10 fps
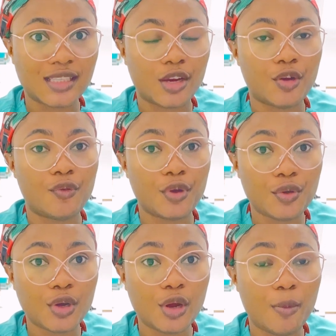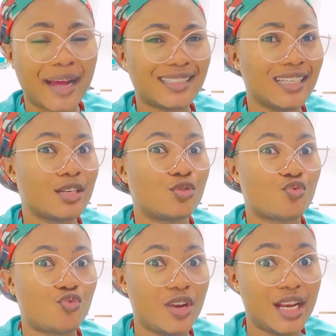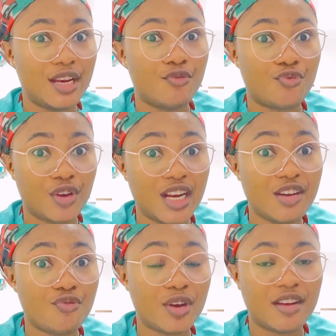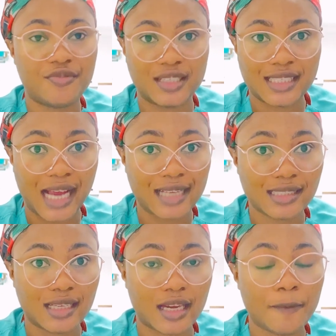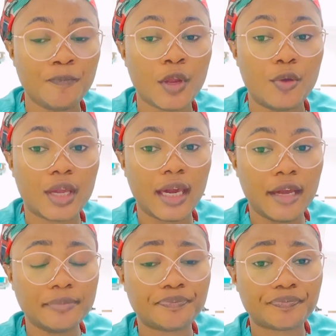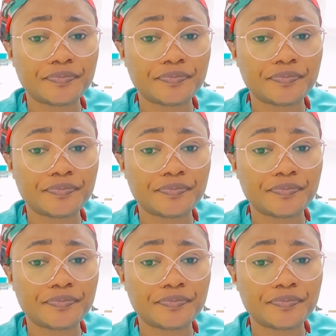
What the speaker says: The curriculum, I think, is really fantastic. Okay,